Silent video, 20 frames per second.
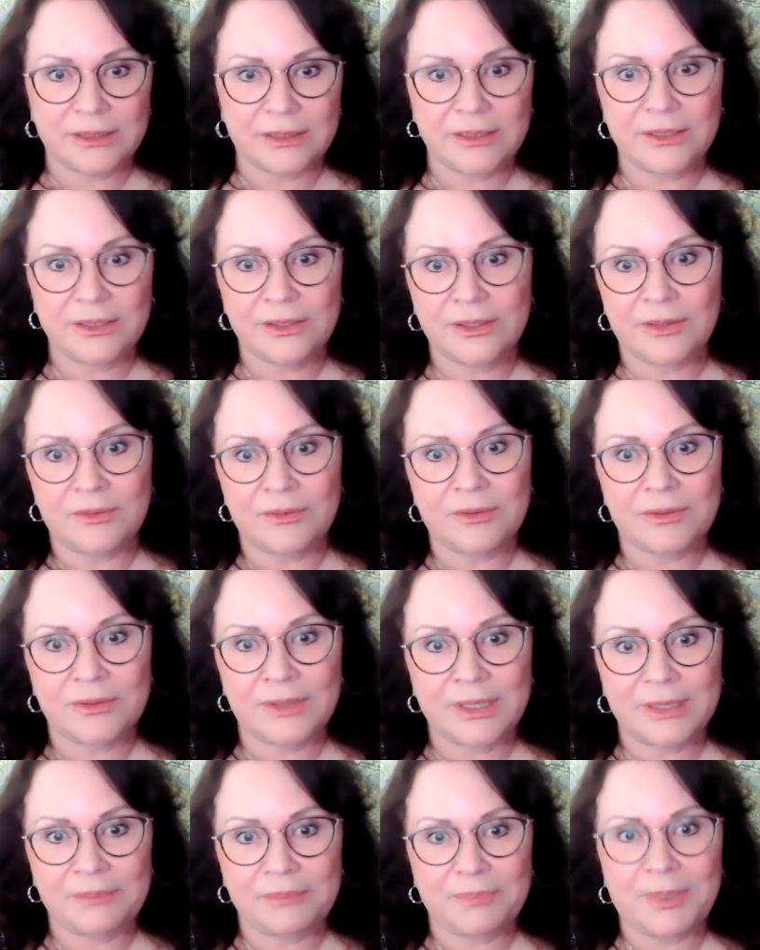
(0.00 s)
You know,
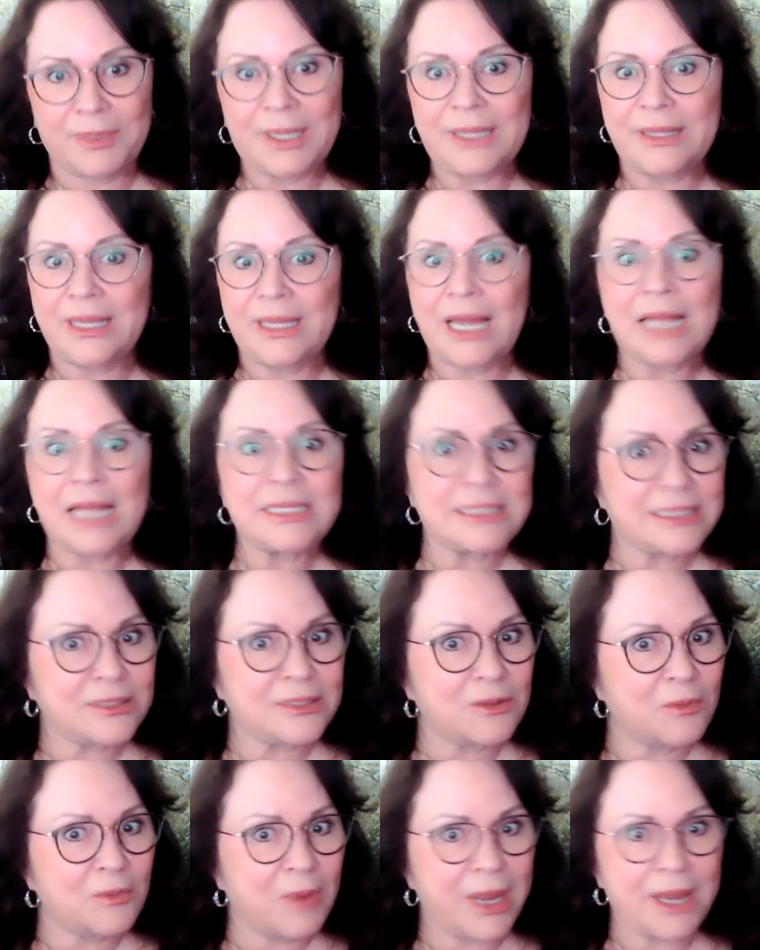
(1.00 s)
it, but that's
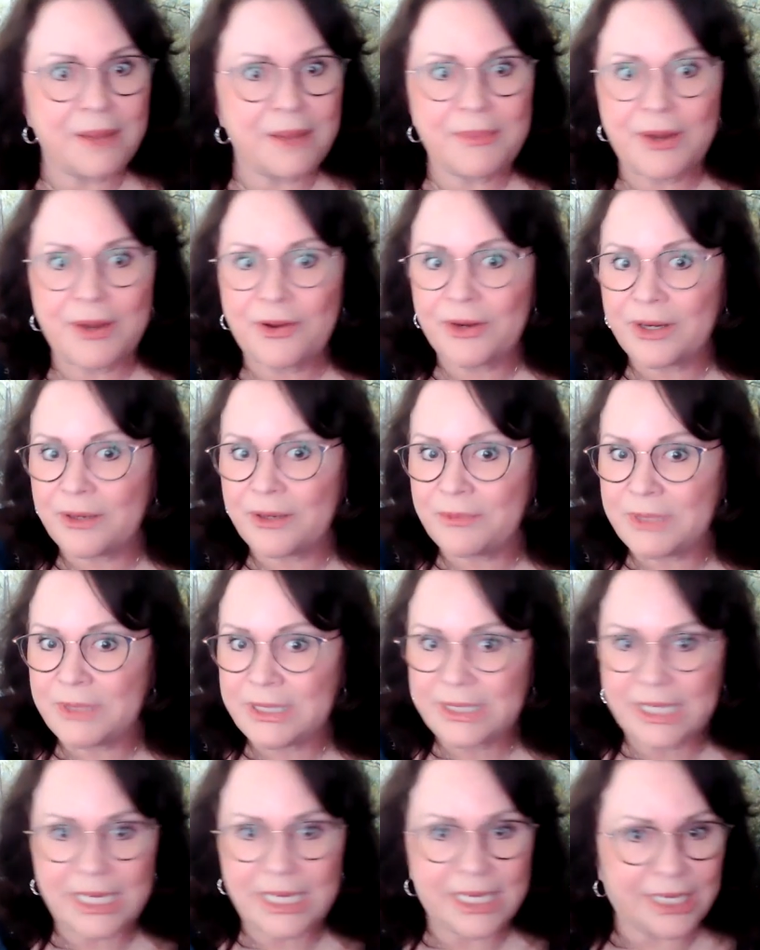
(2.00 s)
the way America
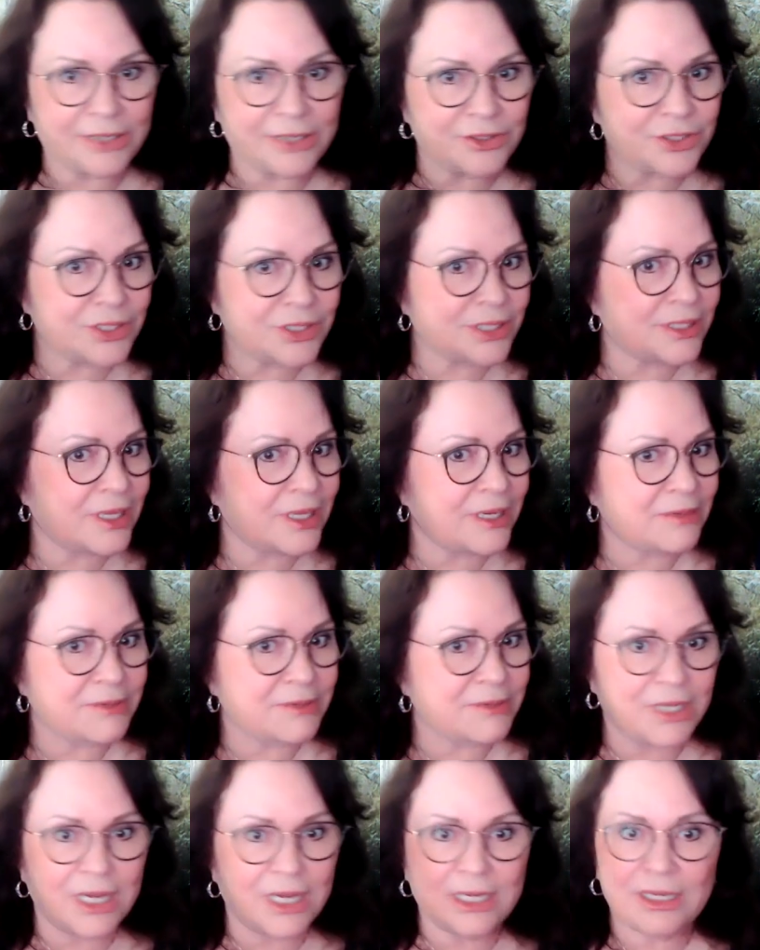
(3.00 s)
was thinking, just like
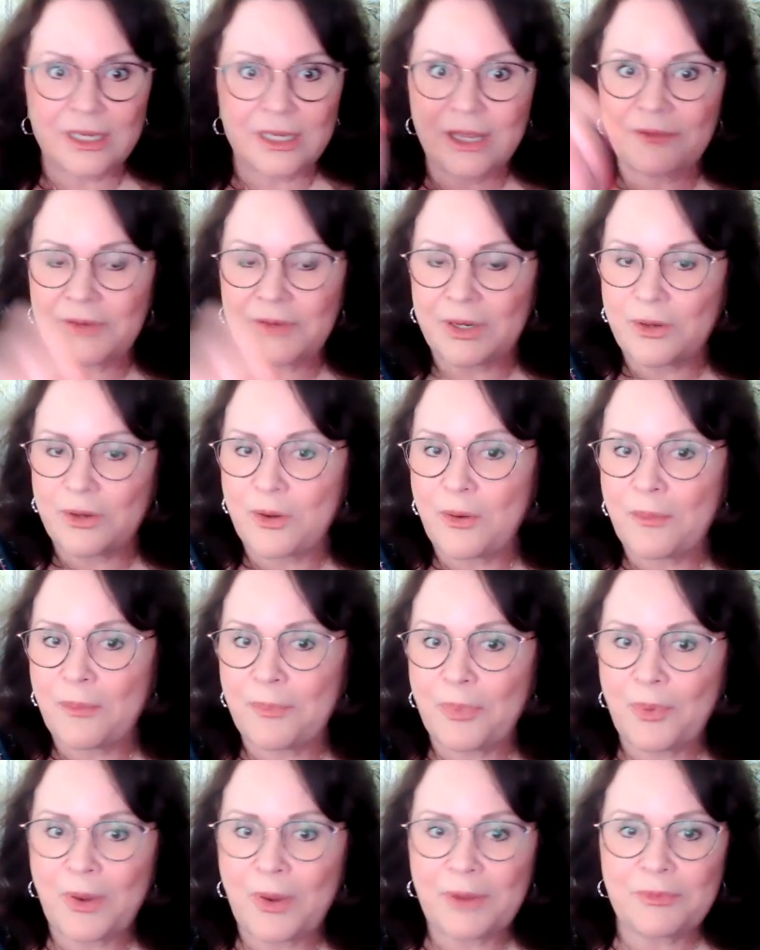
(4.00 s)
with 9 11. Oh
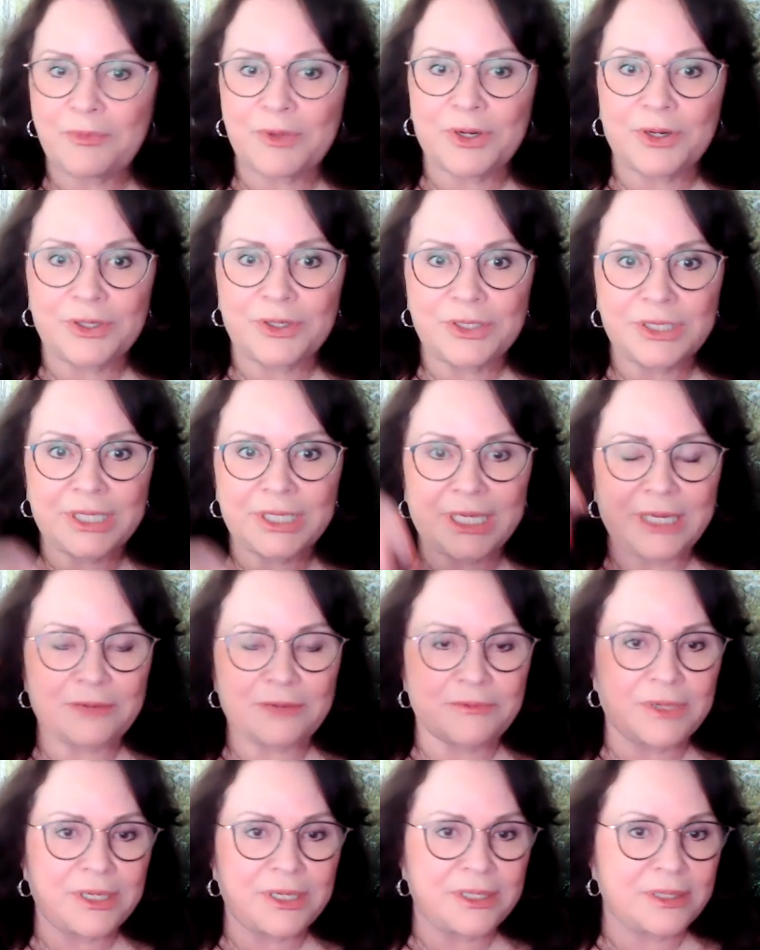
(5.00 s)
boy, we're going to
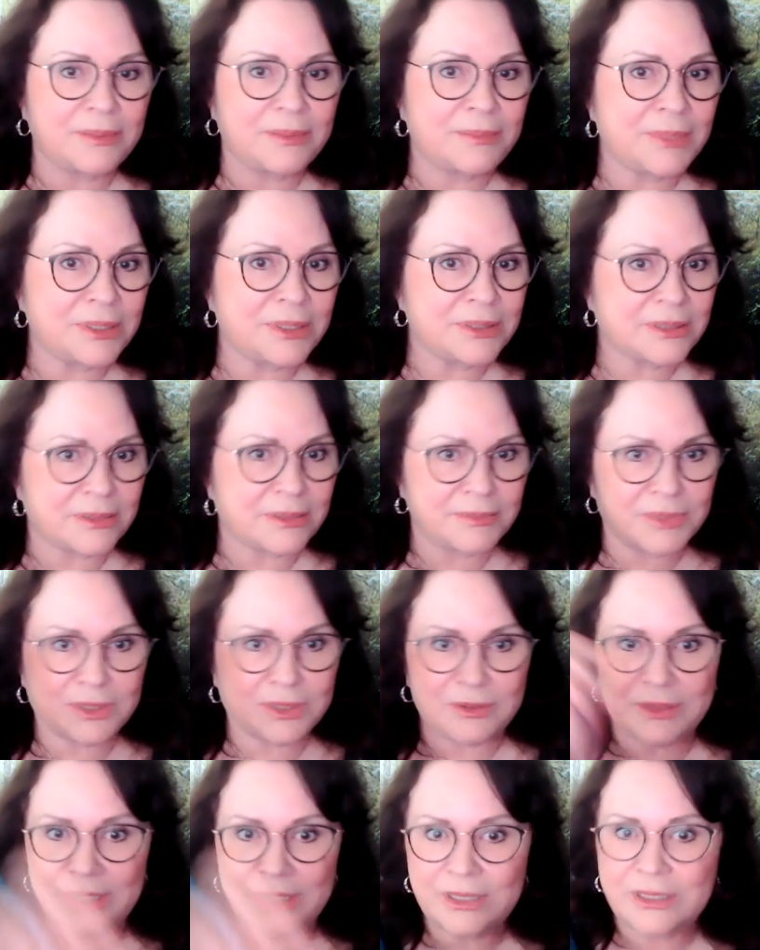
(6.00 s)
get rid of the Muslims,
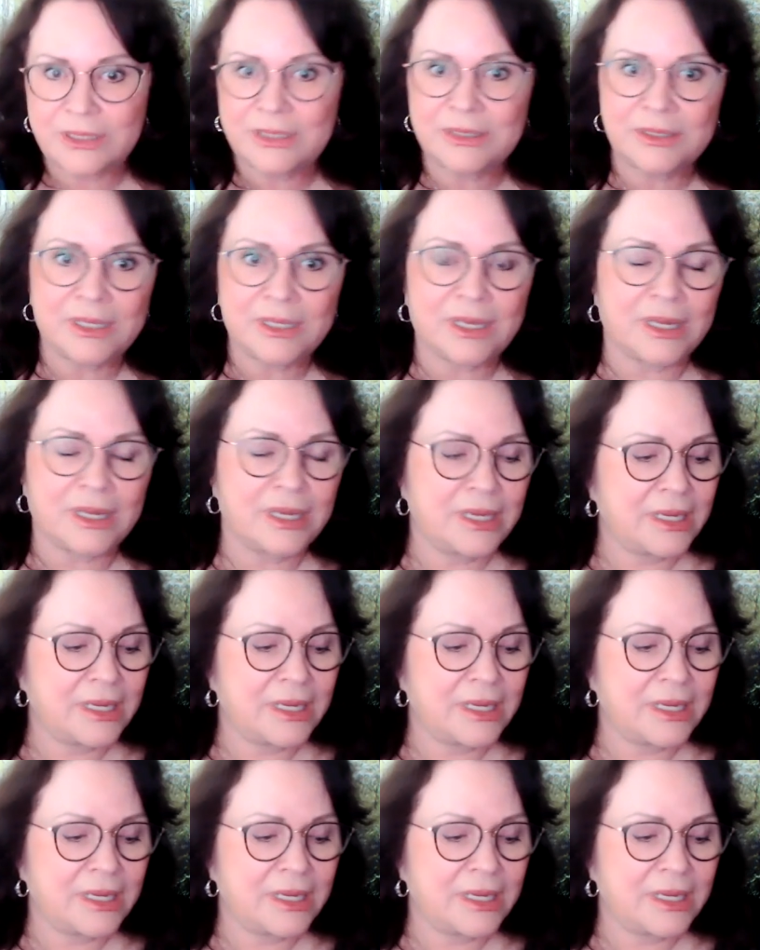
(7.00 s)
and this is a